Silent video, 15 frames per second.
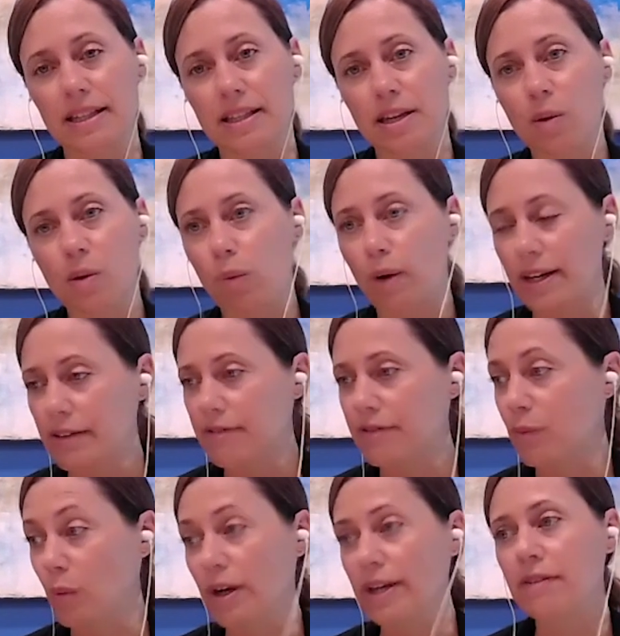And I think one
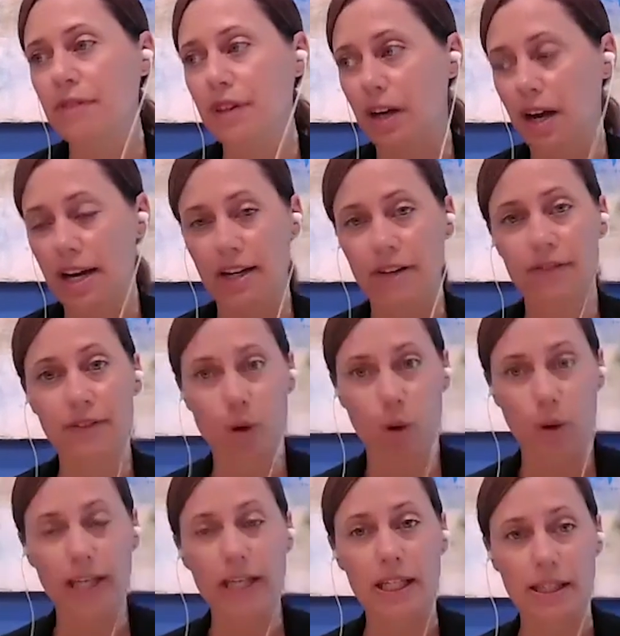of the kind of
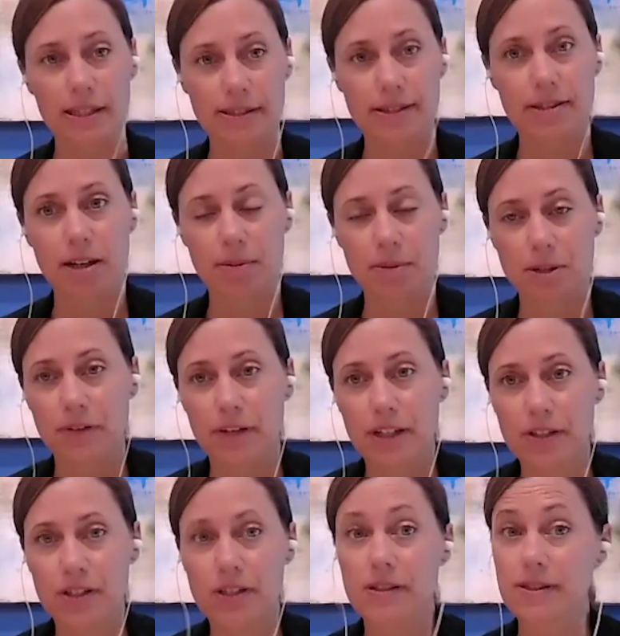quick and easy
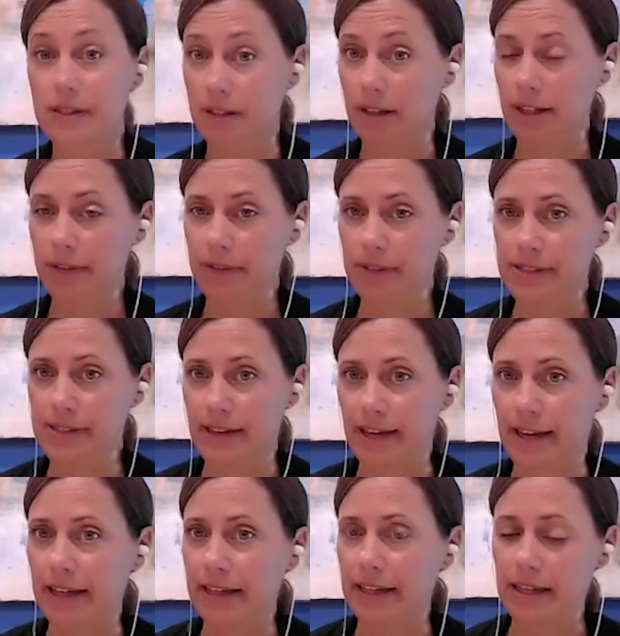observations that I would
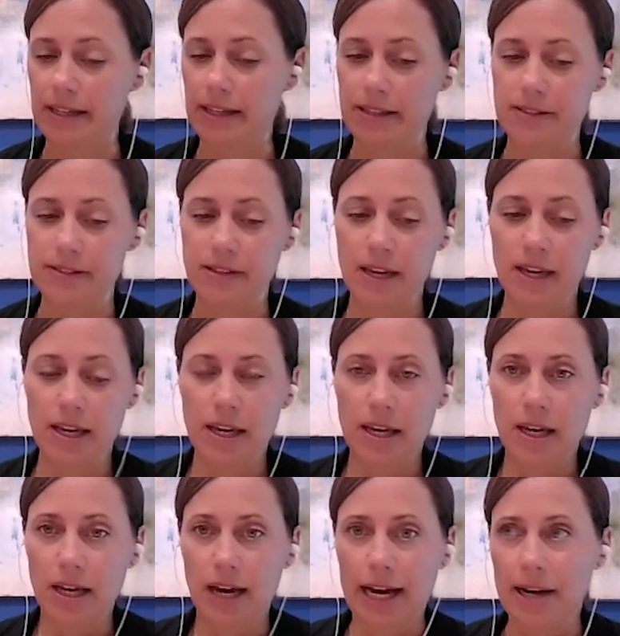say is
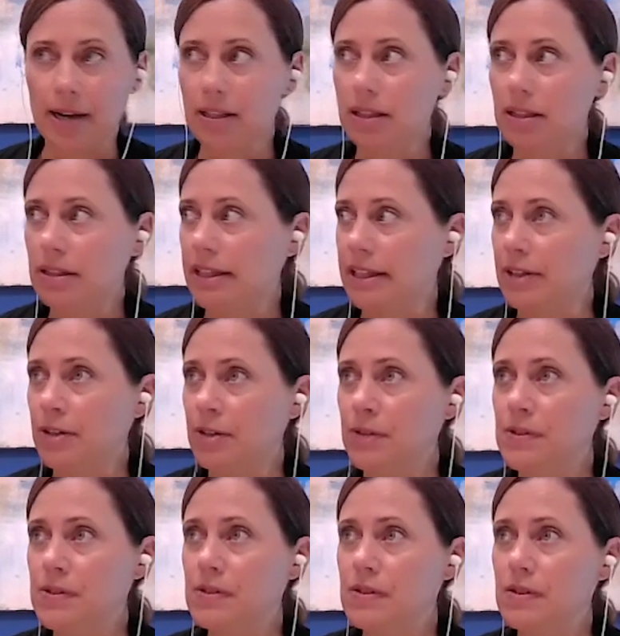
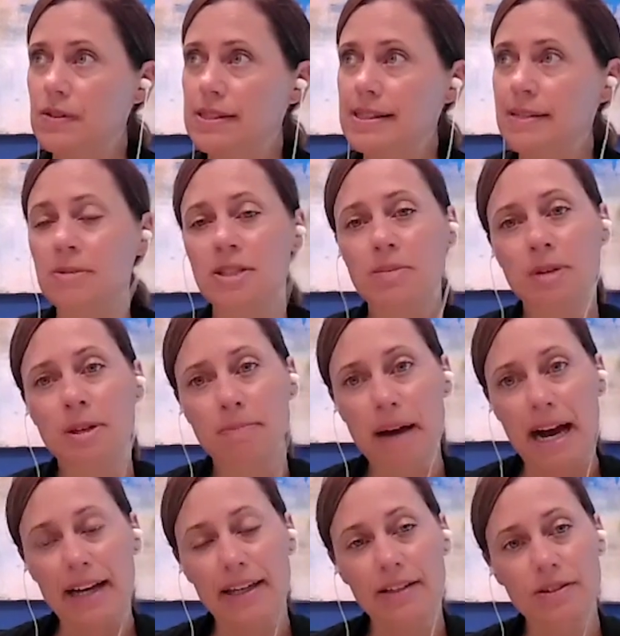leaders seem to be
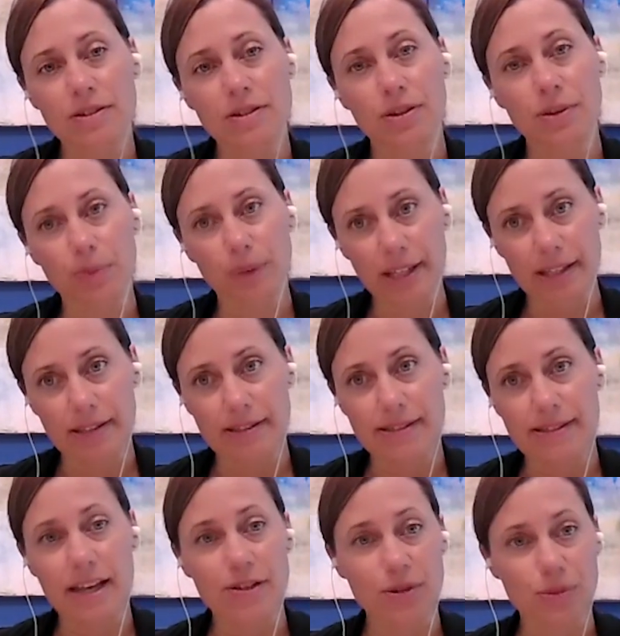back into the
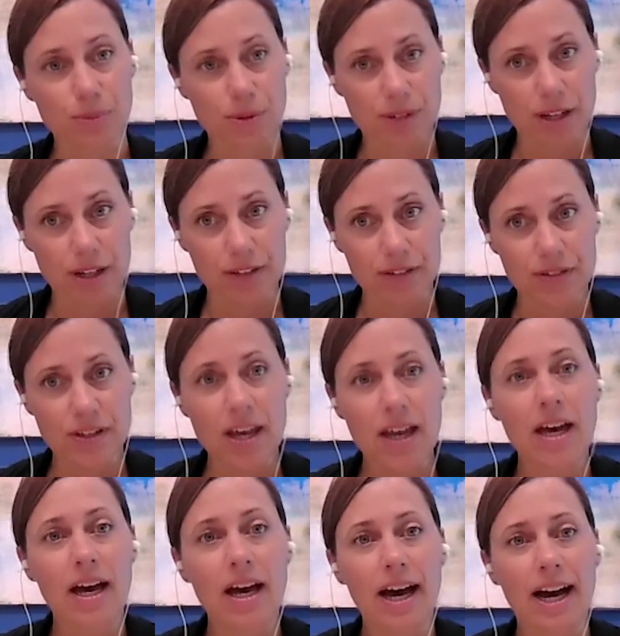weeds as a result.
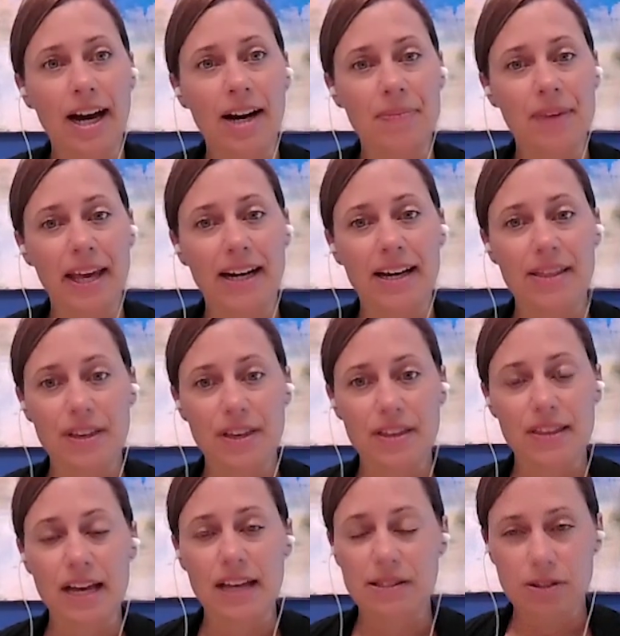And I
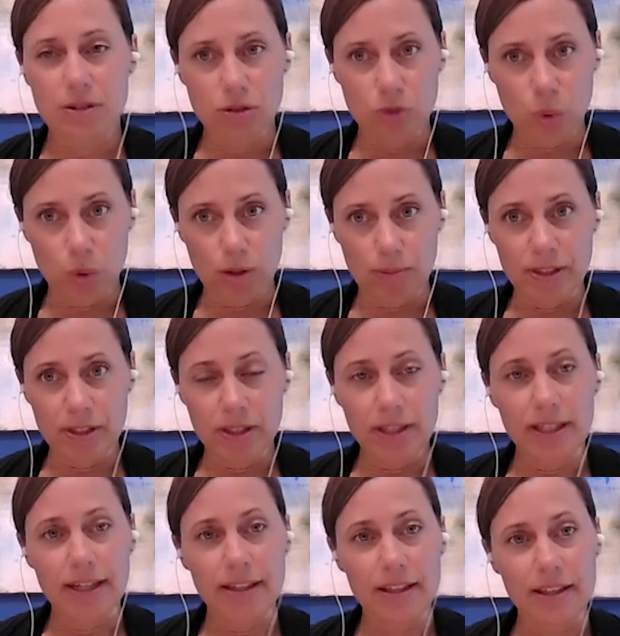think that's normal.
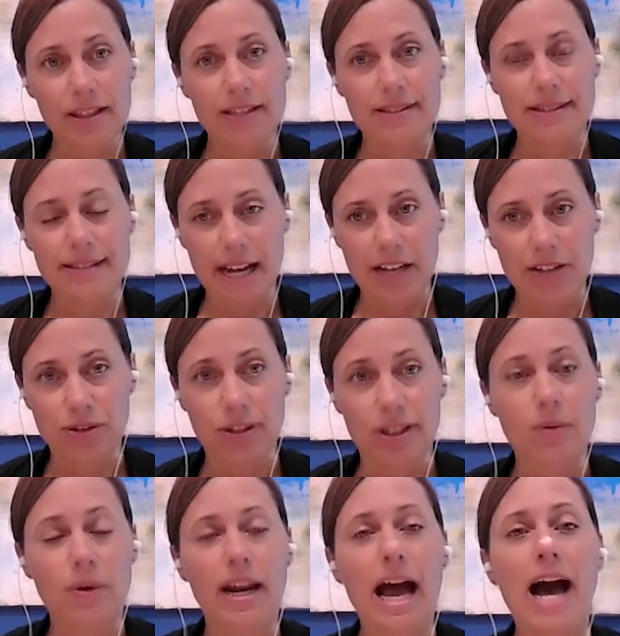And I think that's natural. I
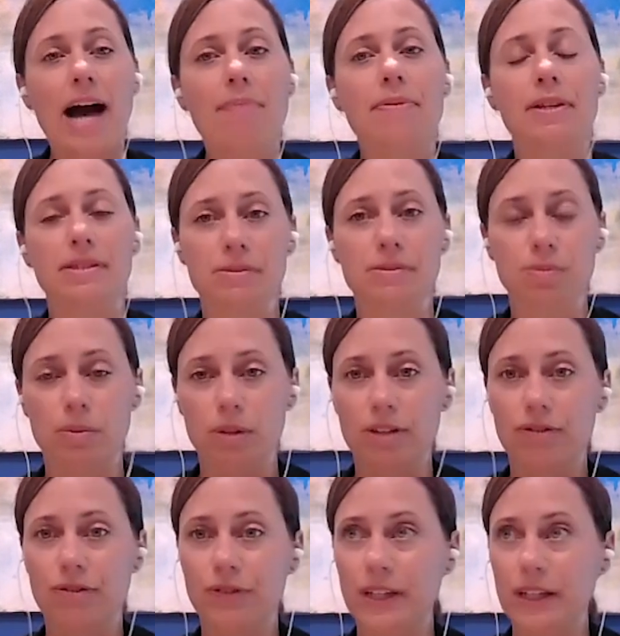think what happens when we
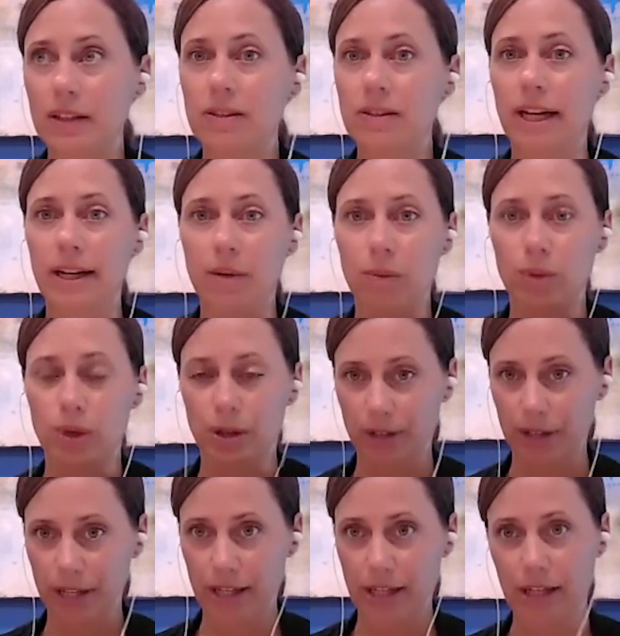feel like we're
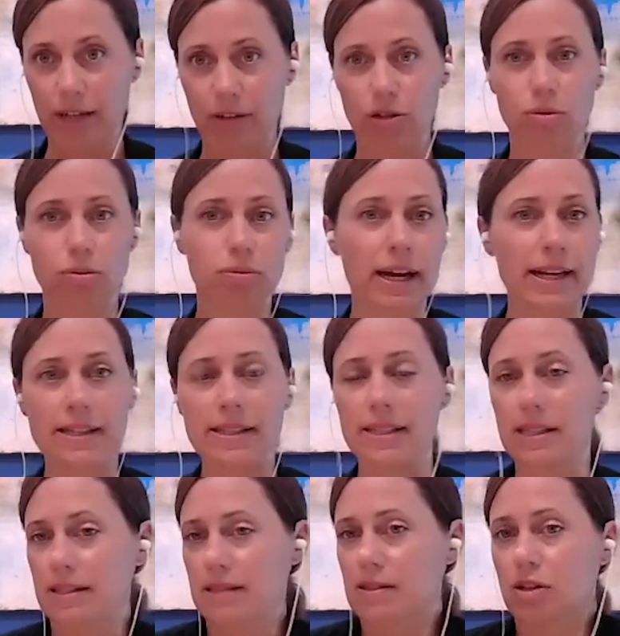in a
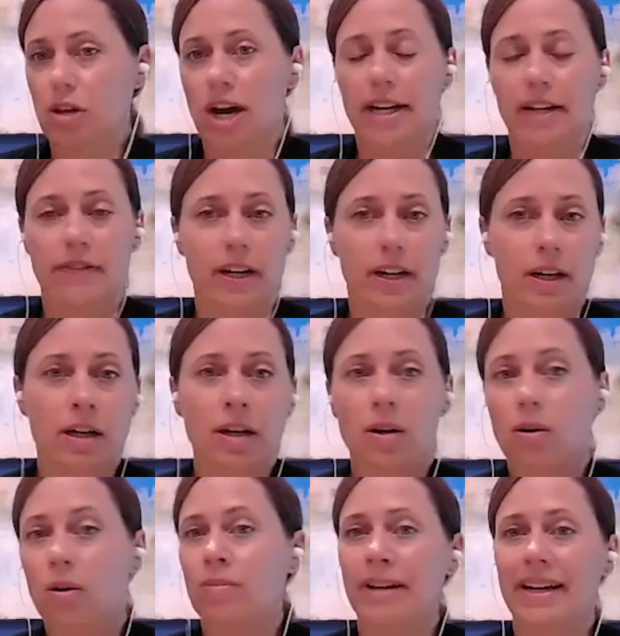crisis, kind of
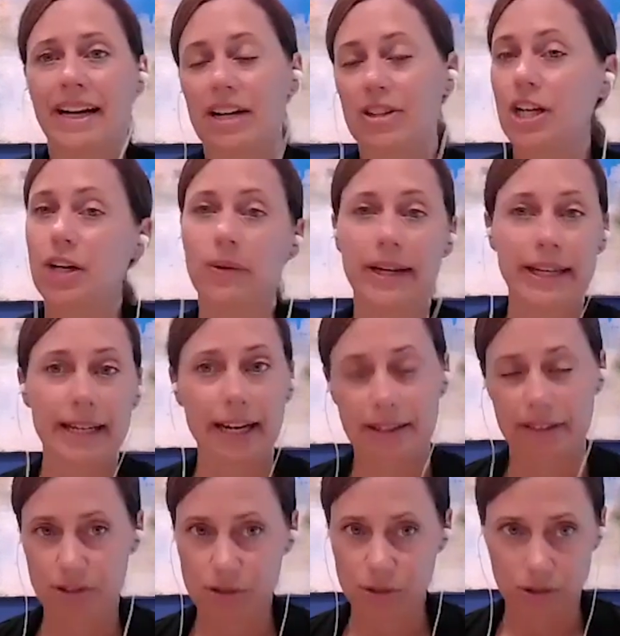oh my gosh, how do I get out
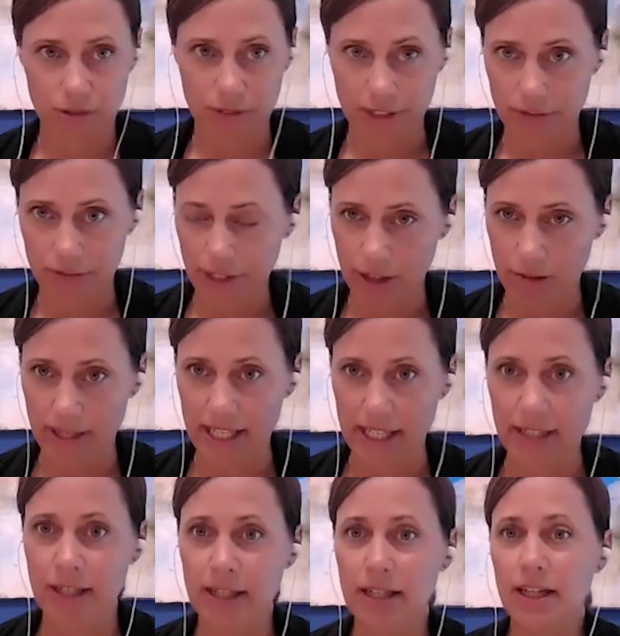of this sort of an
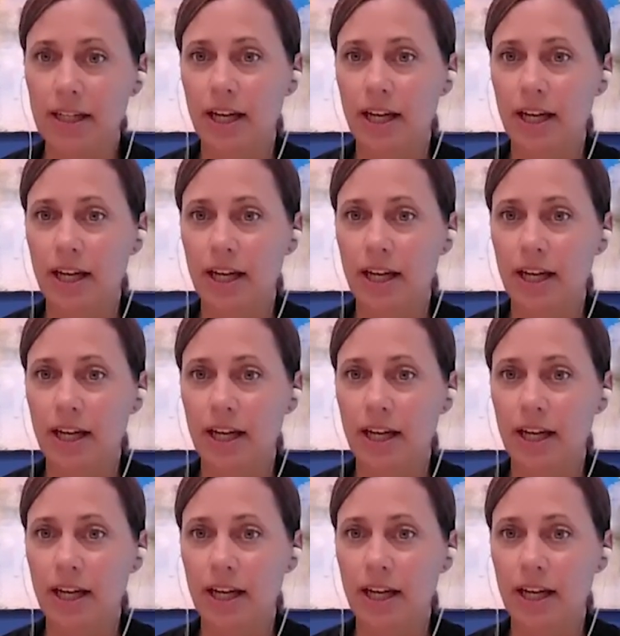environment?